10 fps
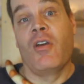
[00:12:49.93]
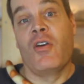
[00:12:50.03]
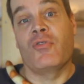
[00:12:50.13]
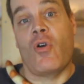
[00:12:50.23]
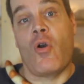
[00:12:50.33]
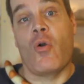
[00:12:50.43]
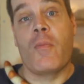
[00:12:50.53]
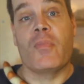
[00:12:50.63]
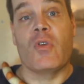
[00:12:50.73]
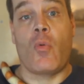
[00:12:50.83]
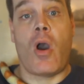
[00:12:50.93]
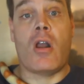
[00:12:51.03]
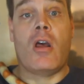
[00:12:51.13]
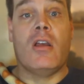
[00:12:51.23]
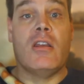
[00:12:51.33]
So you
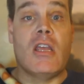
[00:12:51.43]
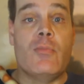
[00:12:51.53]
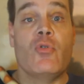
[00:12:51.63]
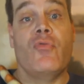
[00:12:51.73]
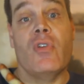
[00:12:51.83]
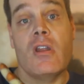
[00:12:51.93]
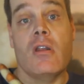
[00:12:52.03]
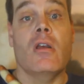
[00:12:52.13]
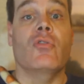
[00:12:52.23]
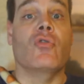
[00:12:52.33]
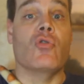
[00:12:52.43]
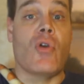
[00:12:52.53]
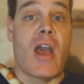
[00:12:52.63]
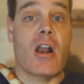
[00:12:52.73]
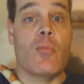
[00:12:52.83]
want to keep your feeding so your
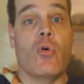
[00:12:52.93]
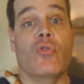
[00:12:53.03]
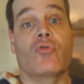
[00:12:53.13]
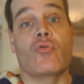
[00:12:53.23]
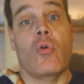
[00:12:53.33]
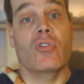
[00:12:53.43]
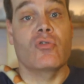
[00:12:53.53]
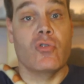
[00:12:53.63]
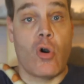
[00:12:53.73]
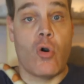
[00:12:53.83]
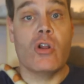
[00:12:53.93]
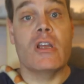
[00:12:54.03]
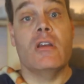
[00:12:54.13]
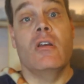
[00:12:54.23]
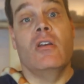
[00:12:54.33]
animal is growing
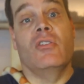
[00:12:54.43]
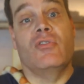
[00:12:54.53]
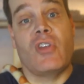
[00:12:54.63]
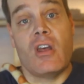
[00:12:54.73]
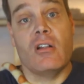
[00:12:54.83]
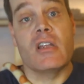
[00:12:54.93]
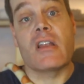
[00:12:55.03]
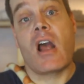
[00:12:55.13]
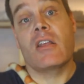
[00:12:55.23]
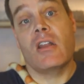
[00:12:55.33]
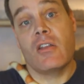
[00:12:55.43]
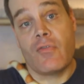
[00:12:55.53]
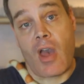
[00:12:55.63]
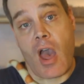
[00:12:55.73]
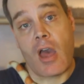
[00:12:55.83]
slowly, steadily, not getting
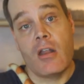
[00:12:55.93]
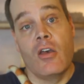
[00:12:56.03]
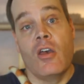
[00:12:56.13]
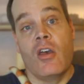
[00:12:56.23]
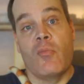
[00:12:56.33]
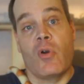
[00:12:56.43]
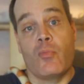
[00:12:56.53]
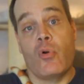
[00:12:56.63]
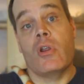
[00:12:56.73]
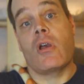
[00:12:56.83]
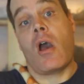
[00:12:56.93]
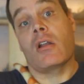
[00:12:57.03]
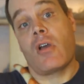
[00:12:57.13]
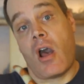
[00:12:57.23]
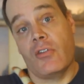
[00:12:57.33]
fat, but putting
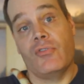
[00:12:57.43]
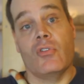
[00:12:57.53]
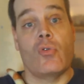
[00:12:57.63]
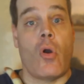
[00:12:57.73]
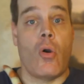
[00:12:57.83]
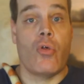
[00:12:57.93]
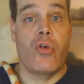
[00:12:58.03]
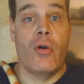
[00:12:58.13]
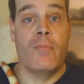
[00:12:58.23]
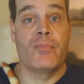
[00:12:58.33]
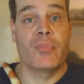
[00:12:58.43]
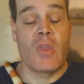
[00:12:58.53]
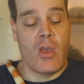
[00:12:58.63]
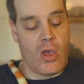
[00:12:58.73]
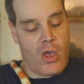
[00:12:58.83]
on constant growth.
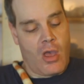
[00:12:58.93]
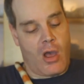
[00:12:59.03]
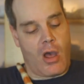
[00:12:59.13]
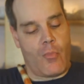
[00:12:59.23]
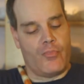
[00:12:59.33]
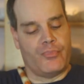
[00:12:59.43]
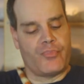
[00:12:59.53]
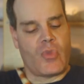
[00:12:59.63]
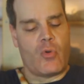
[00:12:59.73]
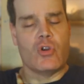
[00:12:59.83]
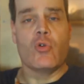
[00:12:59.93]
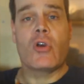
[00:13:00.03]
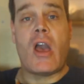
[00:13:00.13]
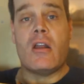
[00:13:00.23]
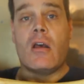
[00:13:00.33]
When you
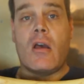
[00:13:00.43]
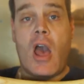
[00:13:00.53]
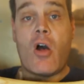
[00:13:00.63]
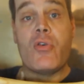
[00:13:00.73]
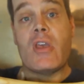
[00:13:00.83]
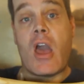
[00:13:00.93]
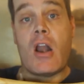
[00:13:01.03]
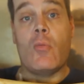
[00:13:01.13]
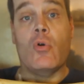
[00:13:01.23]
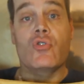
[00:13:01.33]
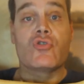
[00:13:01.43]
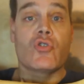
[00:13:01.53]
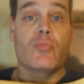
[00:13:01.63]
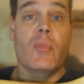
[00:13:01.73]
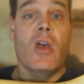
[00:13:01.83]
look at a healthy animal, you
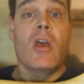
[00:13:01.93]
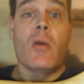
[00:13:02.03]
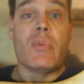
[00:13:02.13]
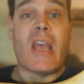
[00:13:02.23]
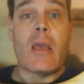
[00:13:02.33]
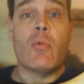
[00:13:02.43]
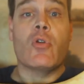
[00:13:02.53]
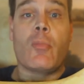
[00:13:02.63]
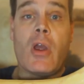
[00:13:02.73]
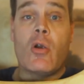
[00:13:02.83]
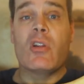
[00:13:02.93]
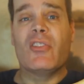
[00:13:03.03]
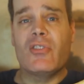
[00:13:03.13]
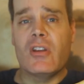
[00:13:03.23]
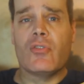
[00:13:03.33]
should be able to barely
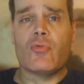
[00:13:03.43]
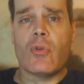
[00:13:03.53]
see its